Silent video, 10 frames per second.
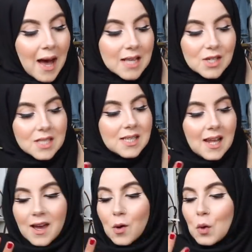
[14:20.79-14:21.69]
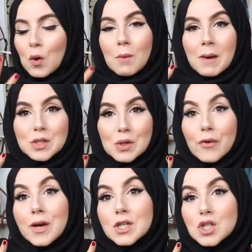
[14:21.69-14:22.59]
As you can see, like all my
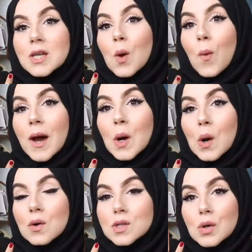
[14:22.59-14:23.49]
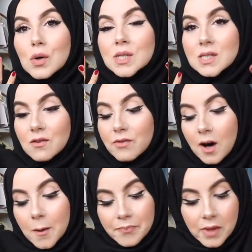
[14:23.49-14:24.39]
jewelry is just like white gold or
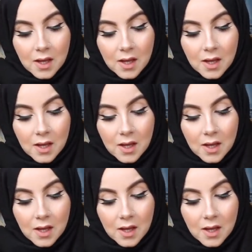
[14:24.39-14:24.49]
silver,